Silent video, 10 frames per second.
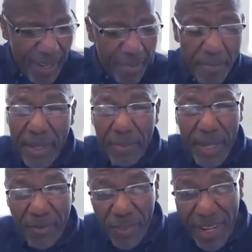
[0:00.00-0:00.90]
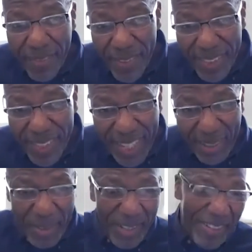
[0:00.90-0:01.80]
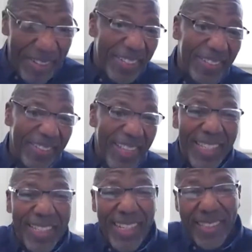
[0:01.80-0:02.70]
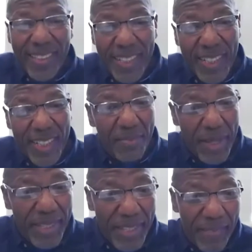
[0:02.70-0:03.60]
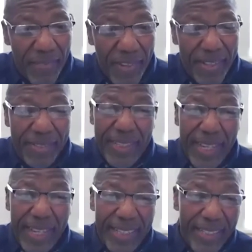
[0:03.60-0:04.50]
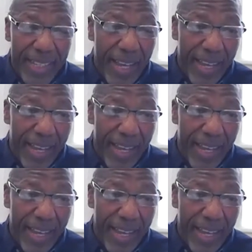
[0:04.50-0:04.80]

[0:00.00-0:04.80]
uh, Belmont Waverly Elementary School, that's going to look a bit different than,